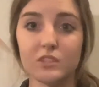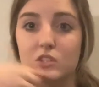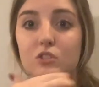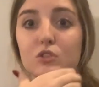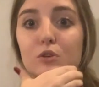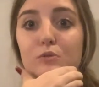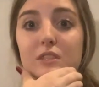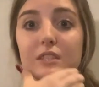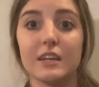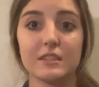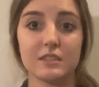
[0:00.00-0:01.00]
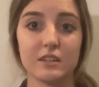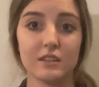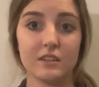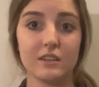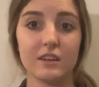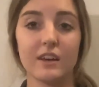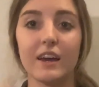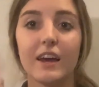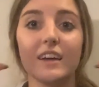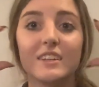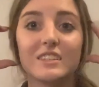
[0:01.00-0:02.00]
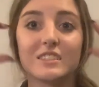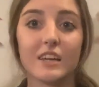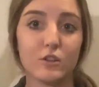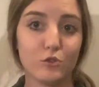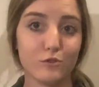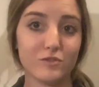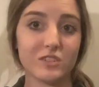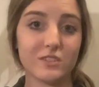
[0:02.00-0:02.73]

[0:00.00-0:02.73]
So Santa and his elves.